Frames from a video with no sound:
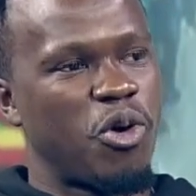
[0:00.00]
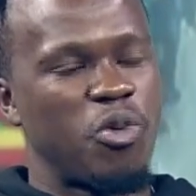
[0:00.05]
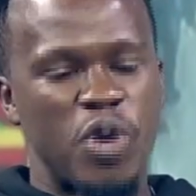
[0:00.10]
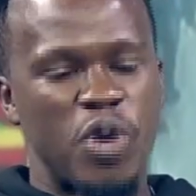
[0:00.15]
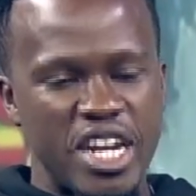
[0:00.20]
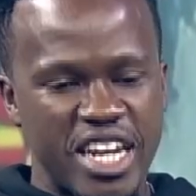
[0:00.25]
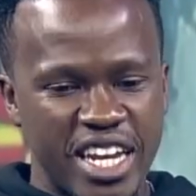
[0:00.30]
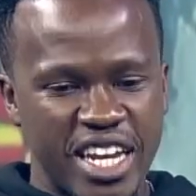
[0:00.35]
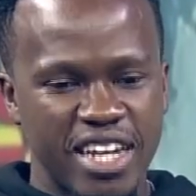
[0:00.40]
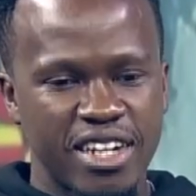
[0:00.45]
We
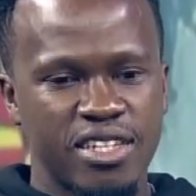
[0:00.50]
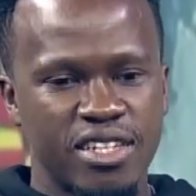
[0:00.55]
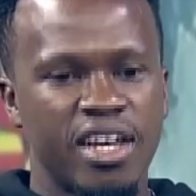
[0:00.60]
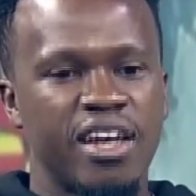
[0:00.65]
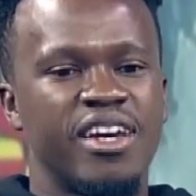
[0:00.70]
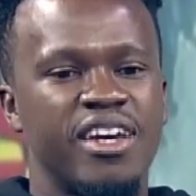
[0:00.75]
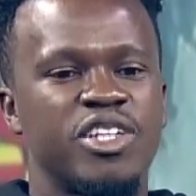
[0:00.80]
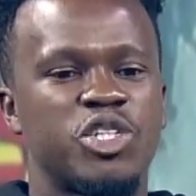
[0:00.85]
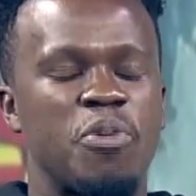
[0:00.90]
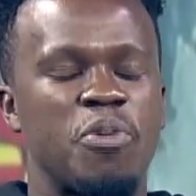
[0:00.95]
need
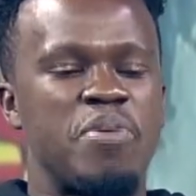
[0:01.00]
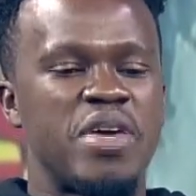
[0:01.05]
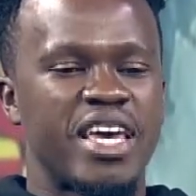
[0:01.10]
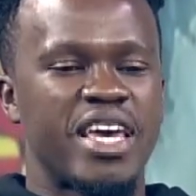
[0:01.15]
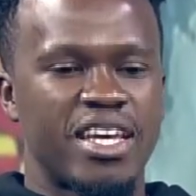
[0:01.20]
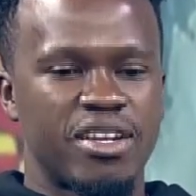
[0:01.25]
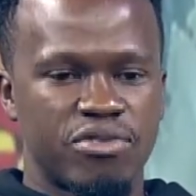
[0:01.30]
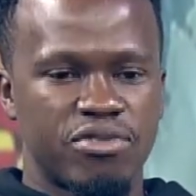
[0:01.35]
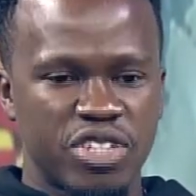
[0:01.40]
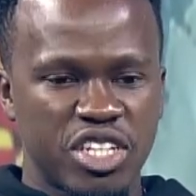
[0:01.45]
to be
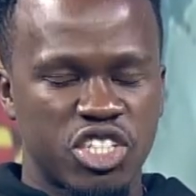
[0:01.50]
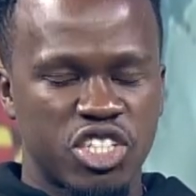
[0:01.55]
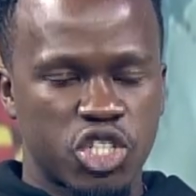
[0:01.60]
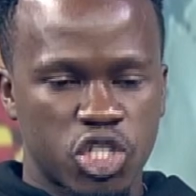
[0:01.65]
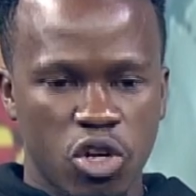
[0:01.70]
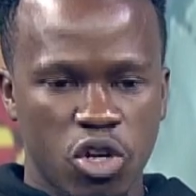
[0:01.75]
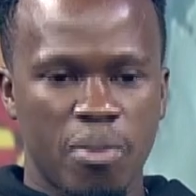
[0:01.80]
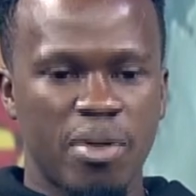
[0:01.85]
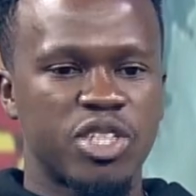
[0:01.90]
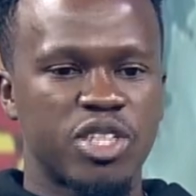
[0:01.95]
enriched
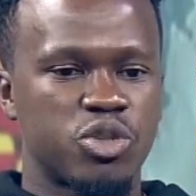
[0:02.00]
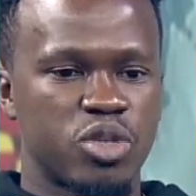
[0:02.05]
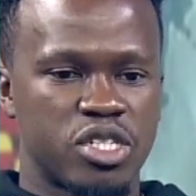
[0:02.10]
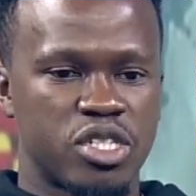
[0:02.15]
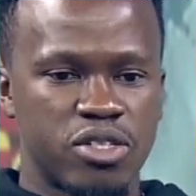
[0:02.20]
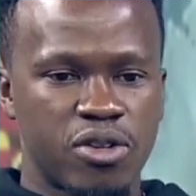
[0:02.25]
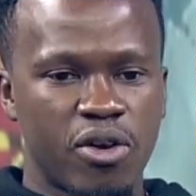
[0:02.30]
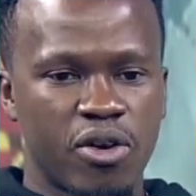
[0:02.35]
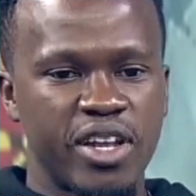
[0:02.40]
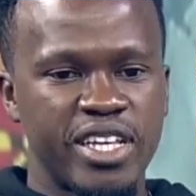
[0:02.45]
so much with
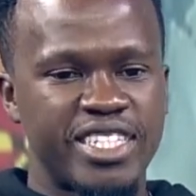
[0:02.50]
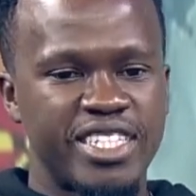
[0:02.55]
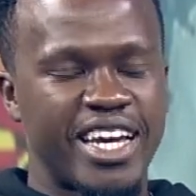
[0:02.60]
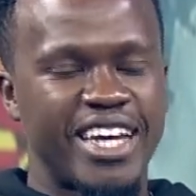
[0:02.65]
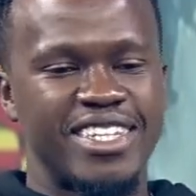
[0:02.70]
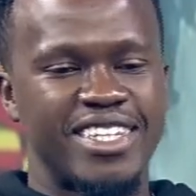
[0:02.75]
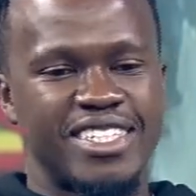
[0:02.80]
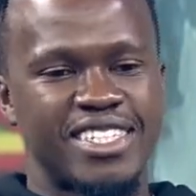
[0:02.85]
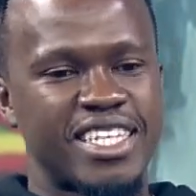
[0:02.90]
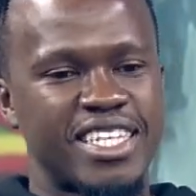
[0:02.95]
knowledge
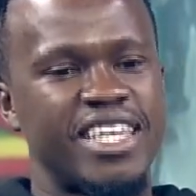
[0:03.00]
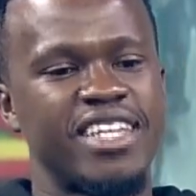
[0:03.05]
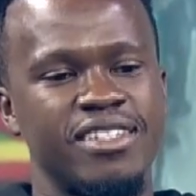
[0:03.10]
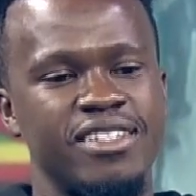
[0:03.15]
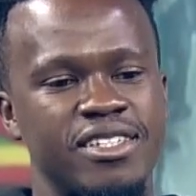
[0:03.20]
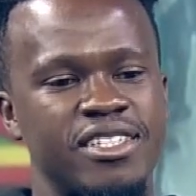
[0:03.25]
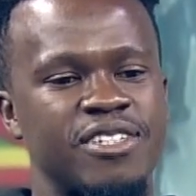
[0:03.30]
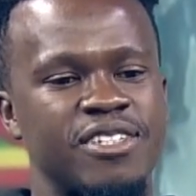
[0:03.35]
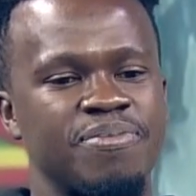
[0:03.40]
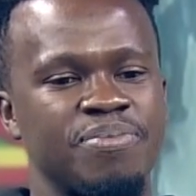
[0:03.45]
and
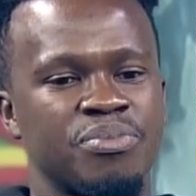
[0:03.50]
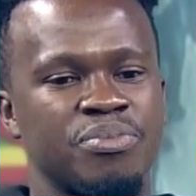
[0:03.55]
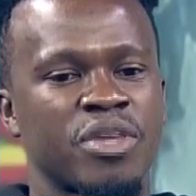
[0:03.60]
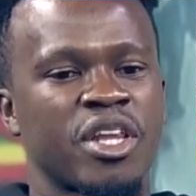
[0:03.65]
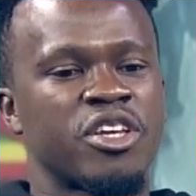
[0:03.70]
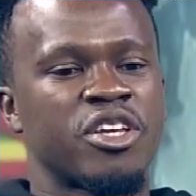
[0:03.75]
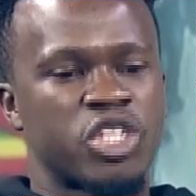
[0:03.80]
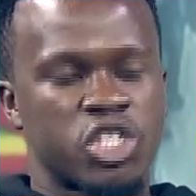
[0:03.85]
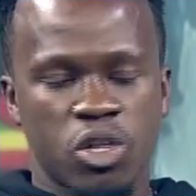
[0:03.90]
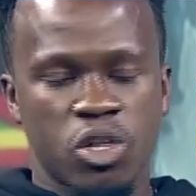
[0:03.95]
skills,
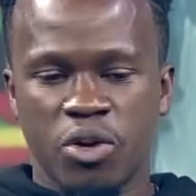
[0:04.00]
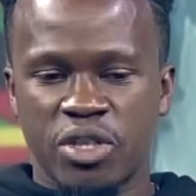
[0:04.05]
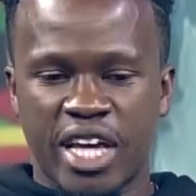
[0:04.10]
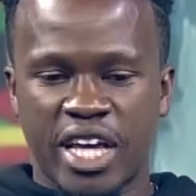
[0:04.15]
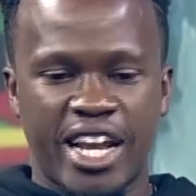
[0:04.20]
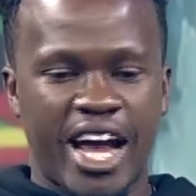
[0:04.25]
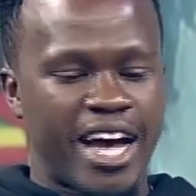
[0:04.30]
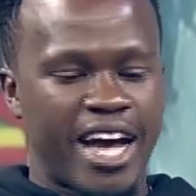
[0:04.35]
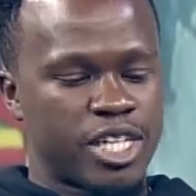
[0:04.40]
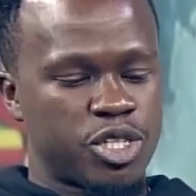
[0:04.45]
so
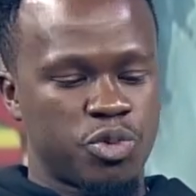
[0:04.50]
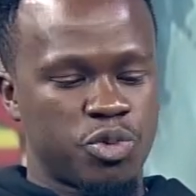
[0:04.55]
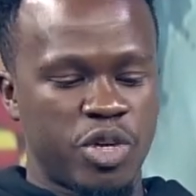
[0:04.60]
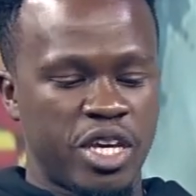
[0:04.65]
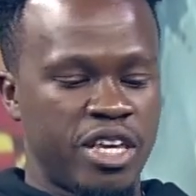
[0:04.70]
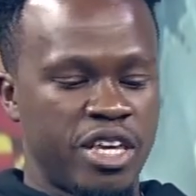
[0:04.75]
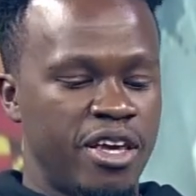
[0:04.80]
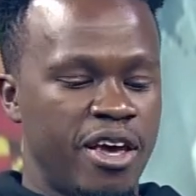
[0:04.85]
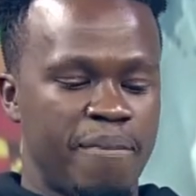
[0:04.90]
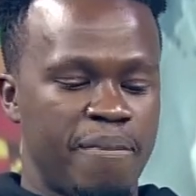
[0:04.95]
that as
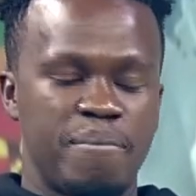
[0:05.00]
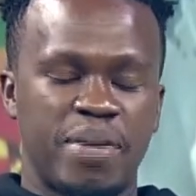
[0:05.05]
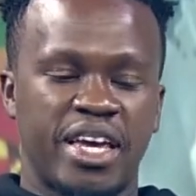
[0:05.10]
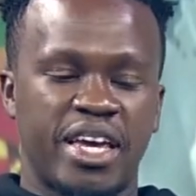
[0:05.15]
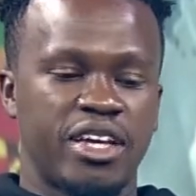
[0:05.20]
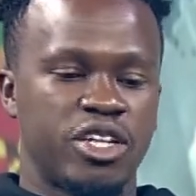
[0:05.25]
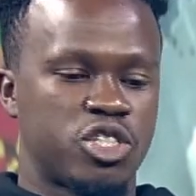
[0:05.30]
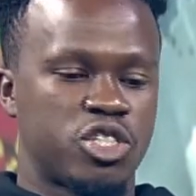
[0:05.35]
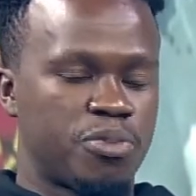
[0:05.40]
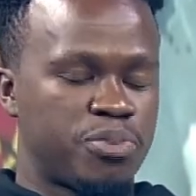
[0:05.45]
we
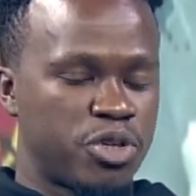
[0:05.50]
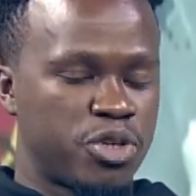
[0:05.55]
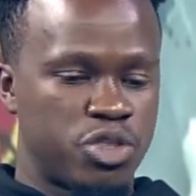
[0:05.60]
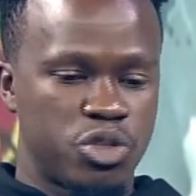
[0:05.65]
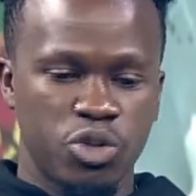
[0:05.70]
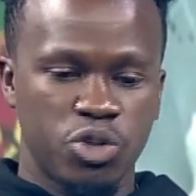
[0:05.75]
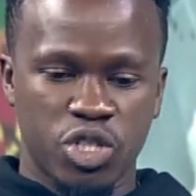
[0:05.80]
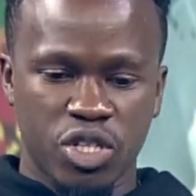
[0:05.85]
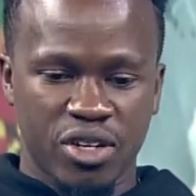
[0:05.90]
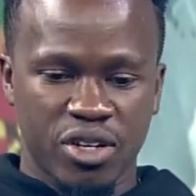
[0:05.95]
begin to
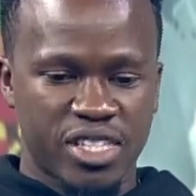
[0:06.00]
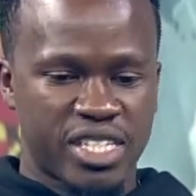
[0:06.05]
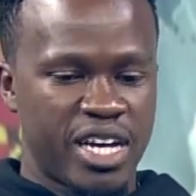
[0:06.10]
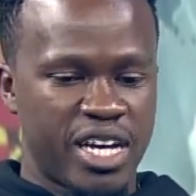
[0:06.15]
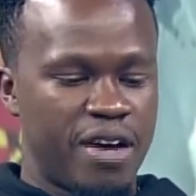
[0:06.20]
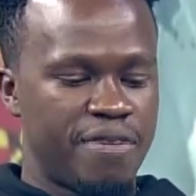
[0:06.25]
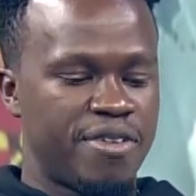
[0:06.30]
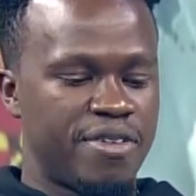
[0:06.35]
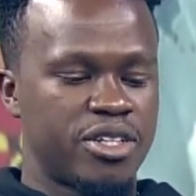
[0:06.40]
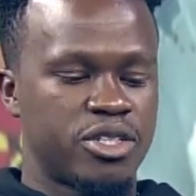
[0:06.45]
produce
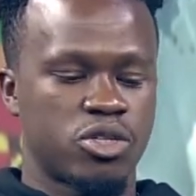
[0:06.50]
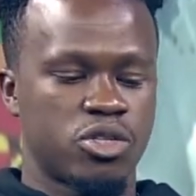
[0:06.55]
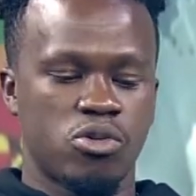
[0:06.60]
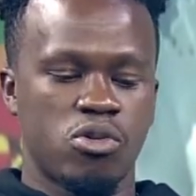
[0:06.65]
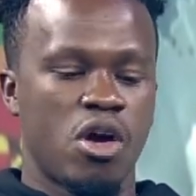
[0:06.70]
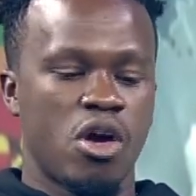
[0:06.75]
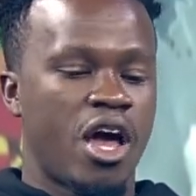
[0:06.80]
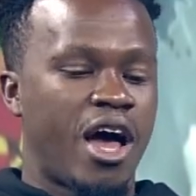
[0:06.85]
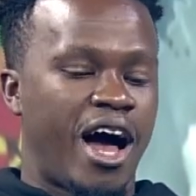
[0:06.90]
ourselves and to,